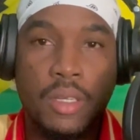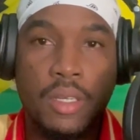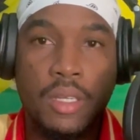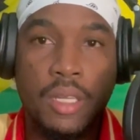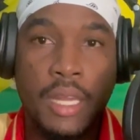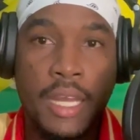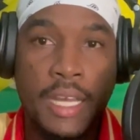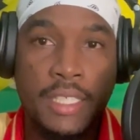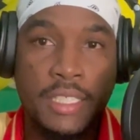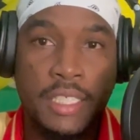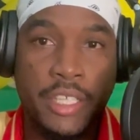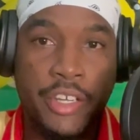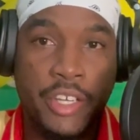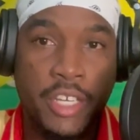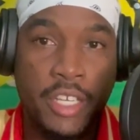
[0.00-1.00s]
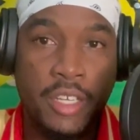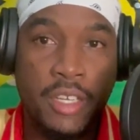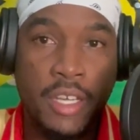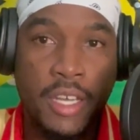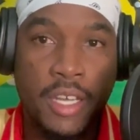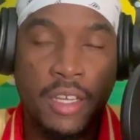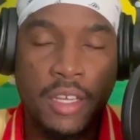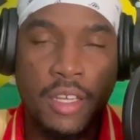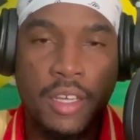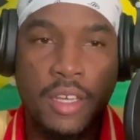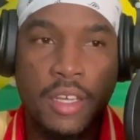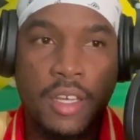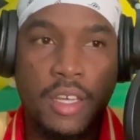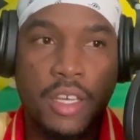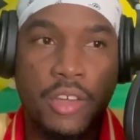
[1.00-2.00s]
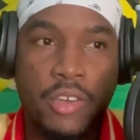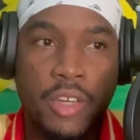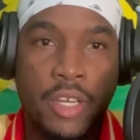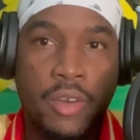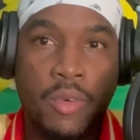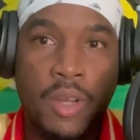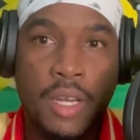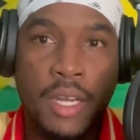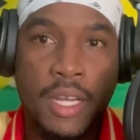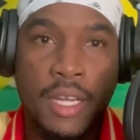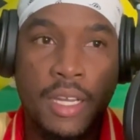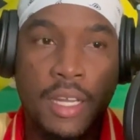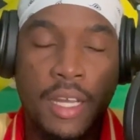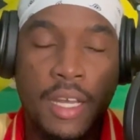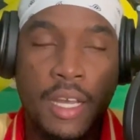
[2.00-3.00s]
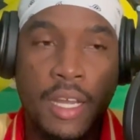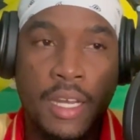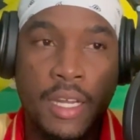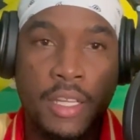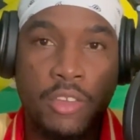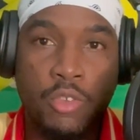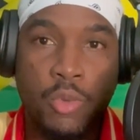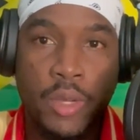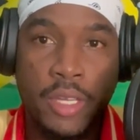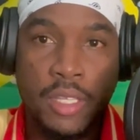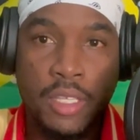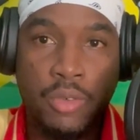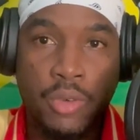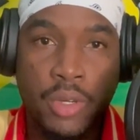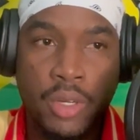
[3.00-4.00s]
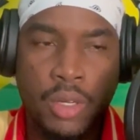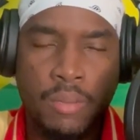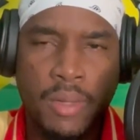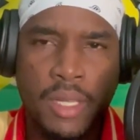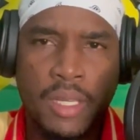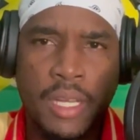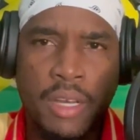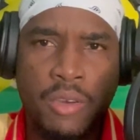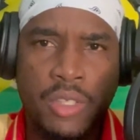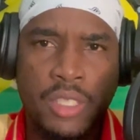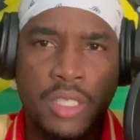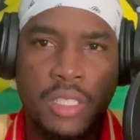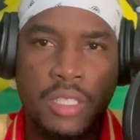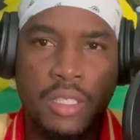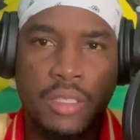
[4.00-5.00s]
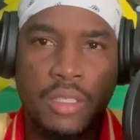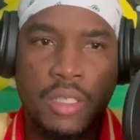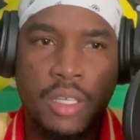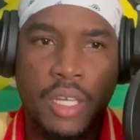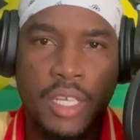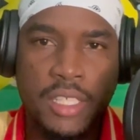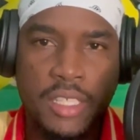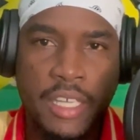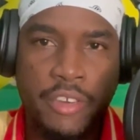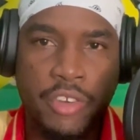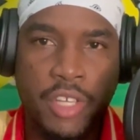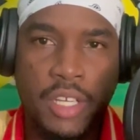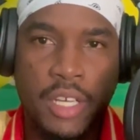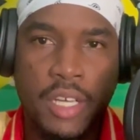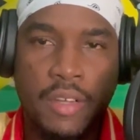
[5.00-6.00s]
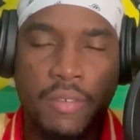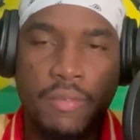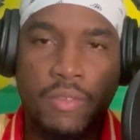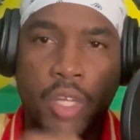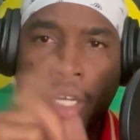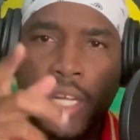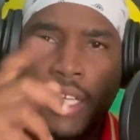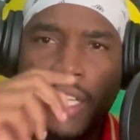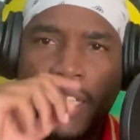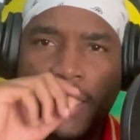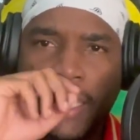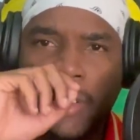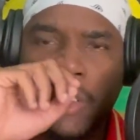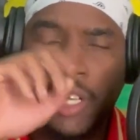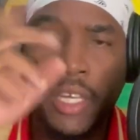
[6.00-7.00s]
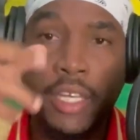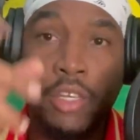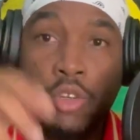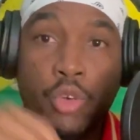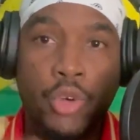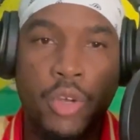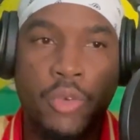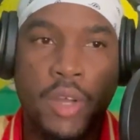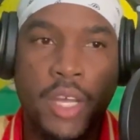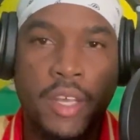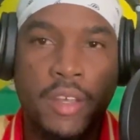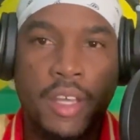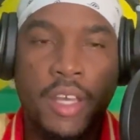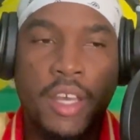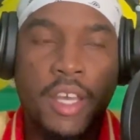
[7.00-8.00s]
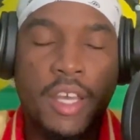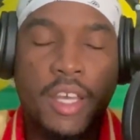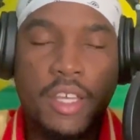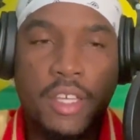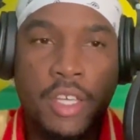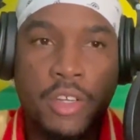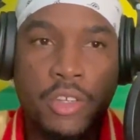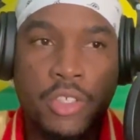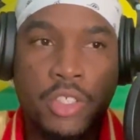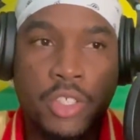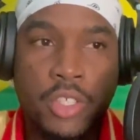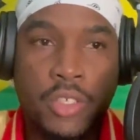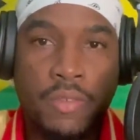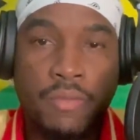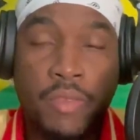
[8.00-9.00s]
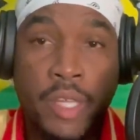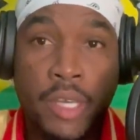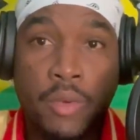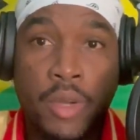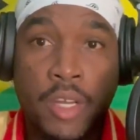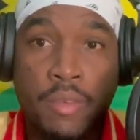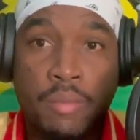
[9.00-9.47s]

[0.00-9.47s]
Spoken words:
last year in India. They won that under 20 World Cup that was in Costa Rica. No, not Costa Rica, in Uruguay. So they won